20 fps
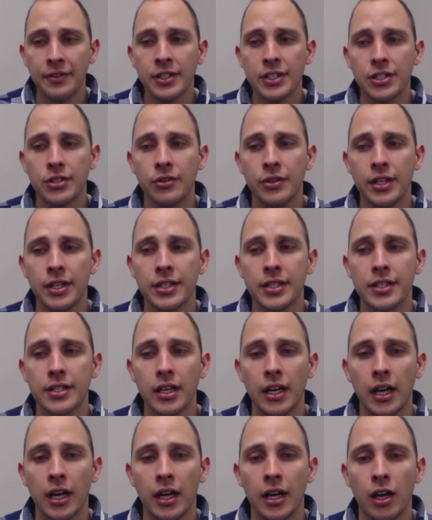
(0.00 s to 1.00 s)
Having
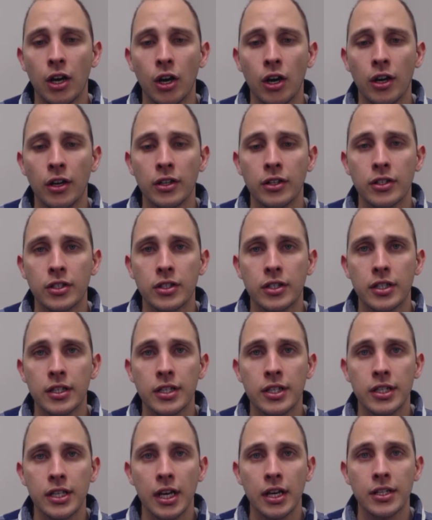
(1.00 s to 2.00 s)
students
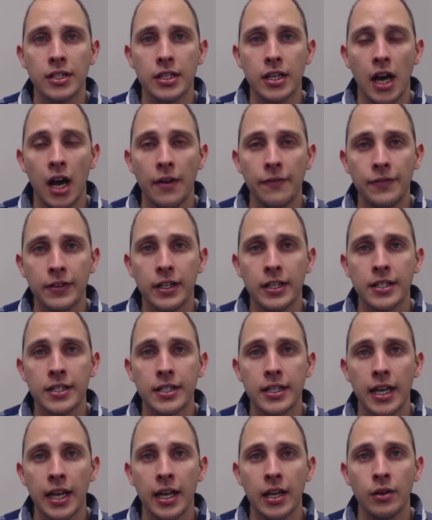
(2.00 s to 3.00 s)
discuss
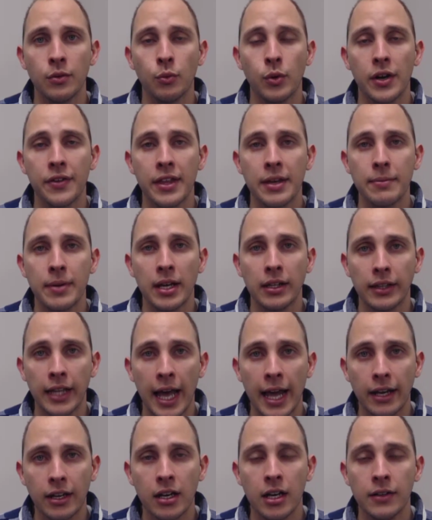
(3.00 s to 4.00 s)
confidence and where they might
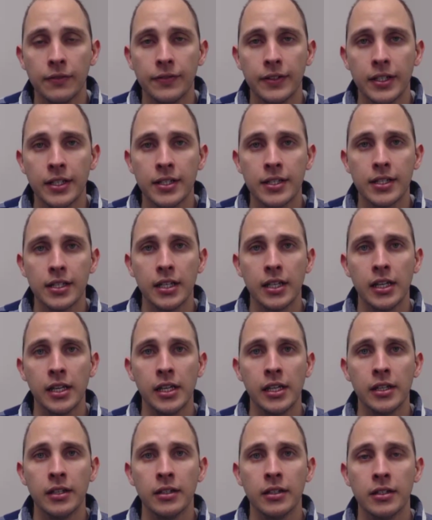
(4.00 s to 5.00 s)
lack confidence
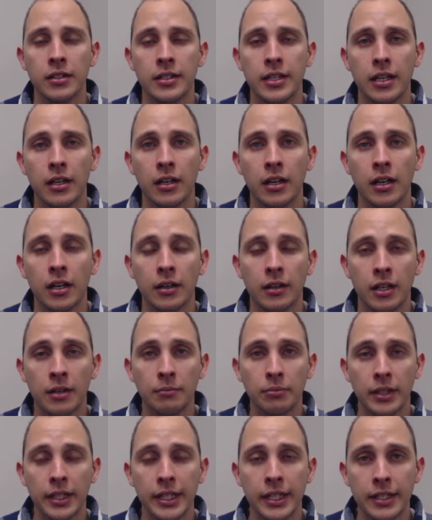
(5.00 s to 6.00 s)
in
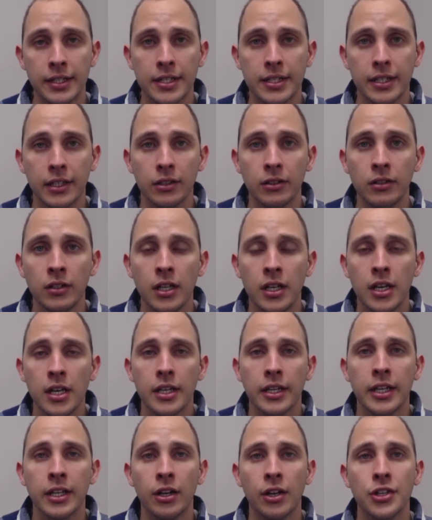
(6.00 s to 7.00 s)
completing a skill
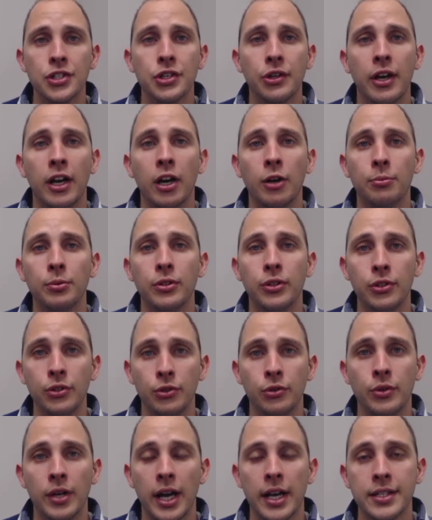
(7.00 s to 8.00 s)
can also help
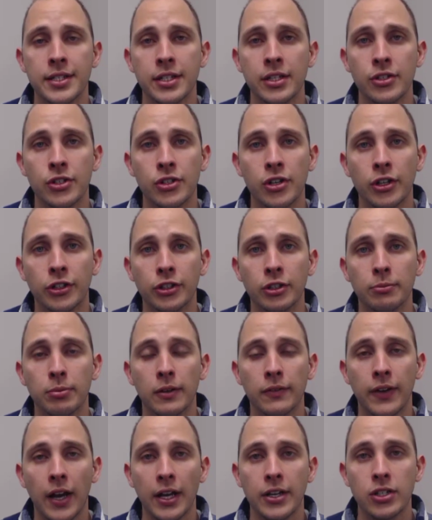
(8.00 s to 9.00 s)
you as an
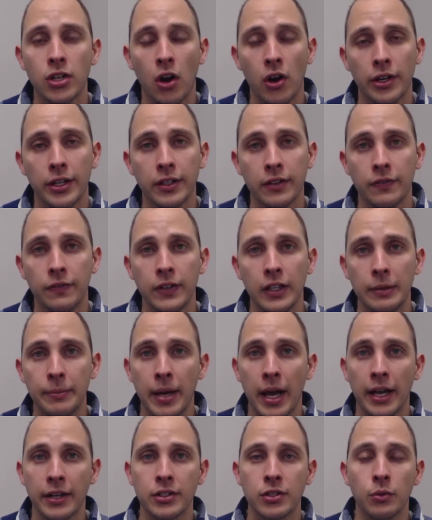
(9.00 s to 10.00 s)
instructor provide targeted
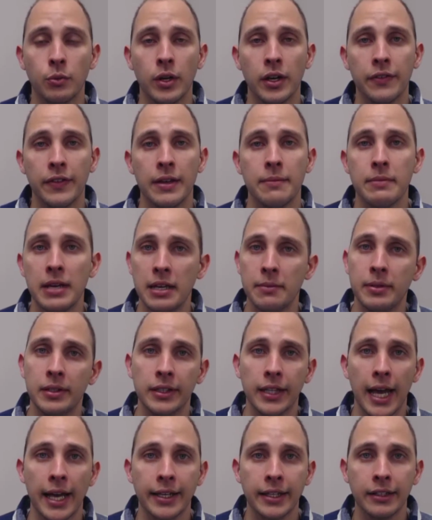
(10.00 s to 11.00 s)
feedback to where they may
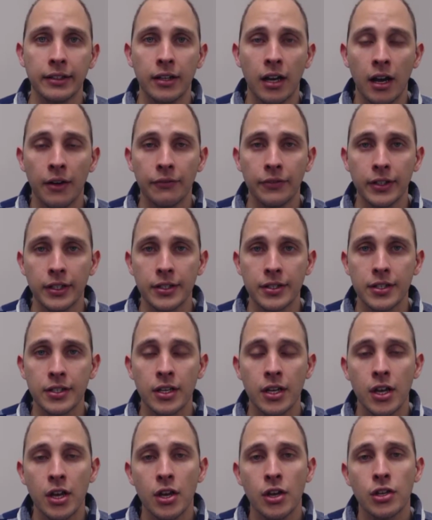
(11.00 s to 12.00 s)
be lacking
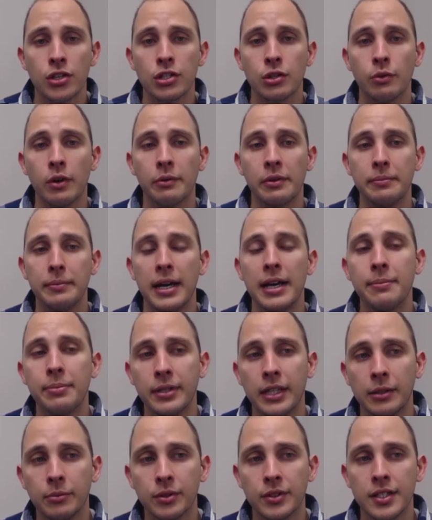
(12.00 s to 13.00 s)
confidence. So where we
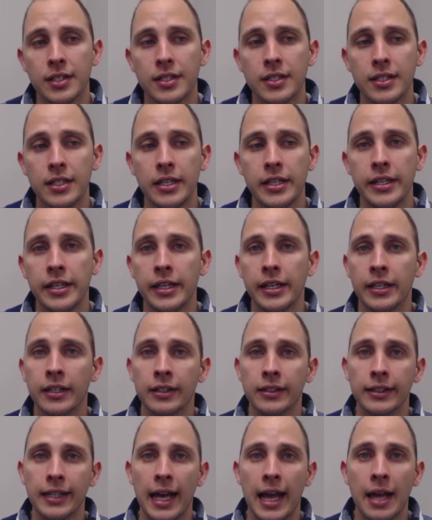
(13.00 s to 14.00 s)
might be able to see
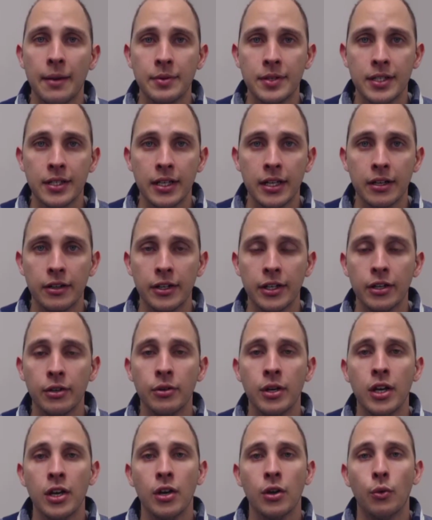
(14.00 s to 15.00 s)
in a lab
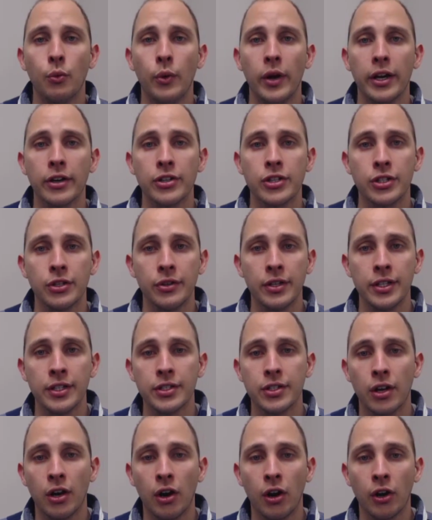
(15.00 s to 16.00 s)
scenario where
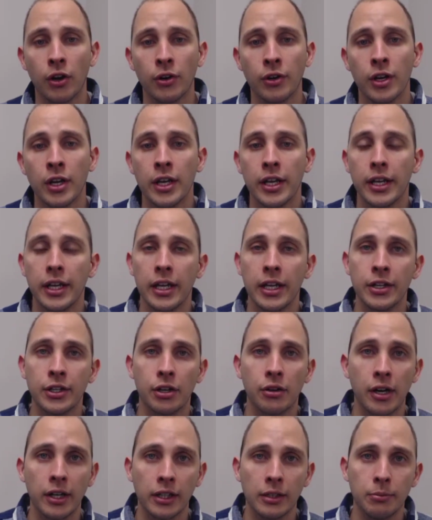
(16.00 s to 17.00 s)
students are
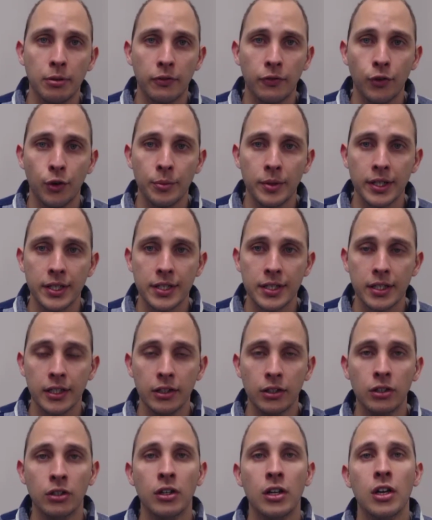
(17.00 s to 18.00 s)
incorrectly performing a
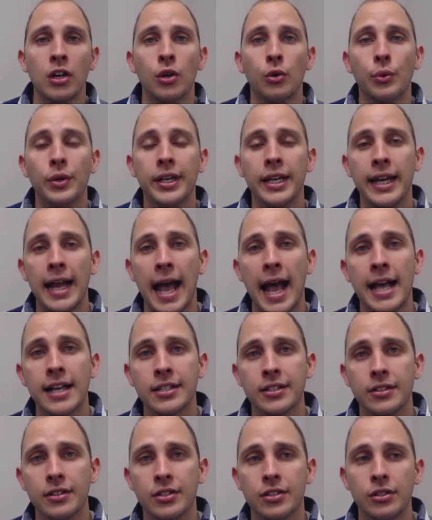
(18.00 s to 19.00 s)
skill, we can
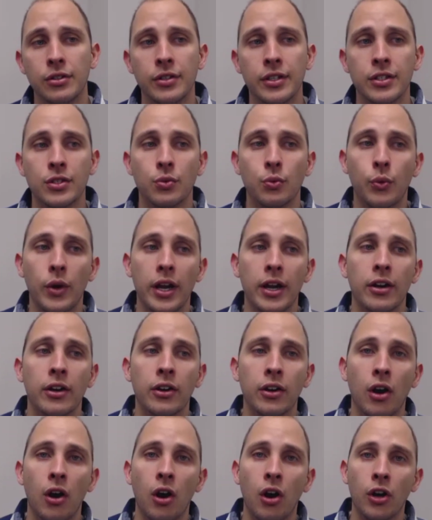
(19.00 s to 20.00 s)
ask the students,
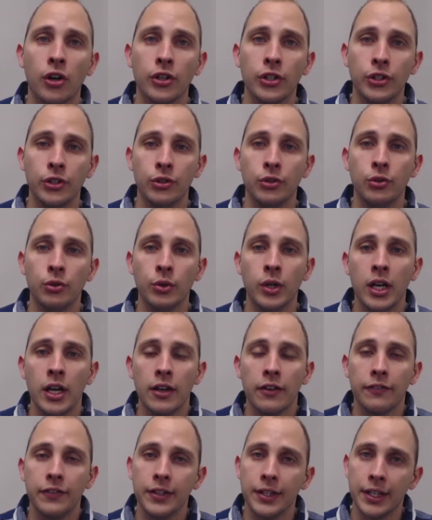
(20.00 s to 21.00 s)
where are you
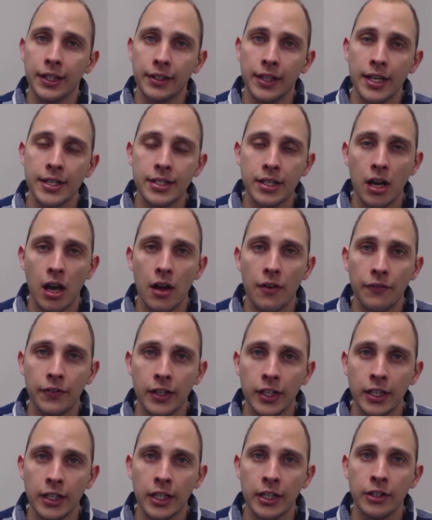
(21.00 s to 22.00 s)
feeling less
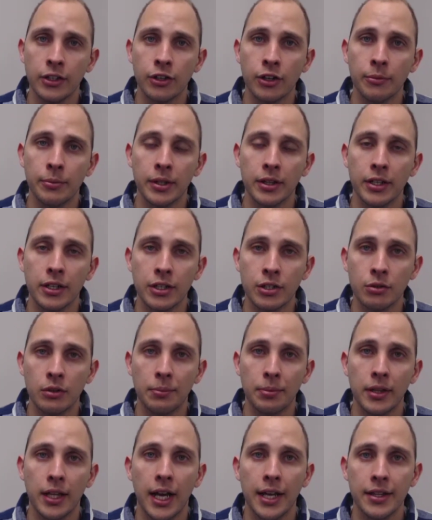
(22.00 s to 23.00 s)
confident in your ability to